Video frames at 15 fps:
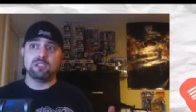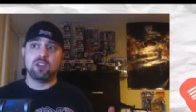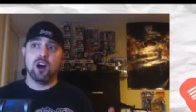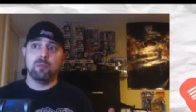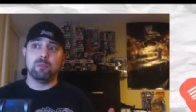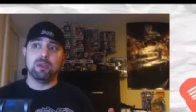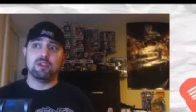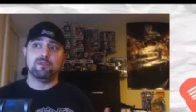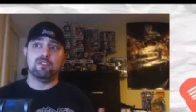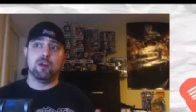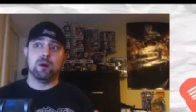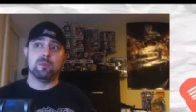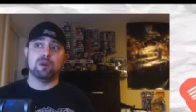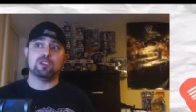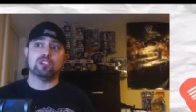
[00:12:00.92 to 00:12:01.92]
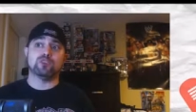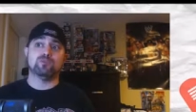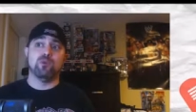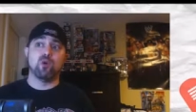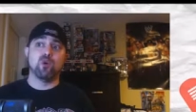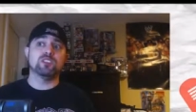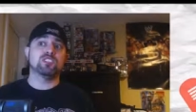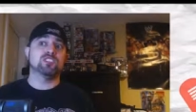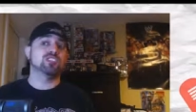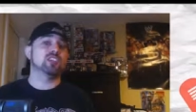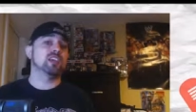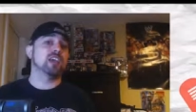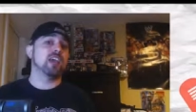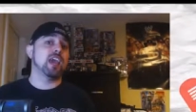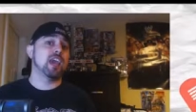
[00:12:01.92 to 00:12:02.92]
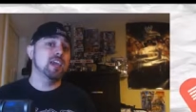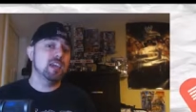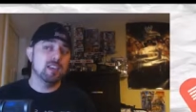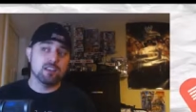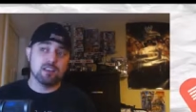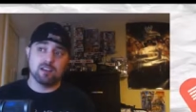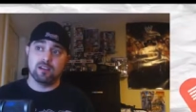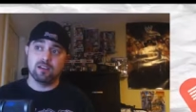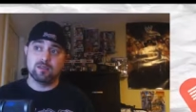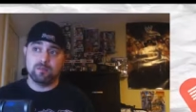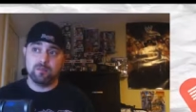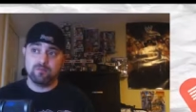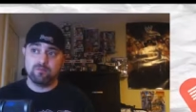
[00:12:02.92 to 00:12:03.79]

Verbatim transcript: is coming from Sportskeeda,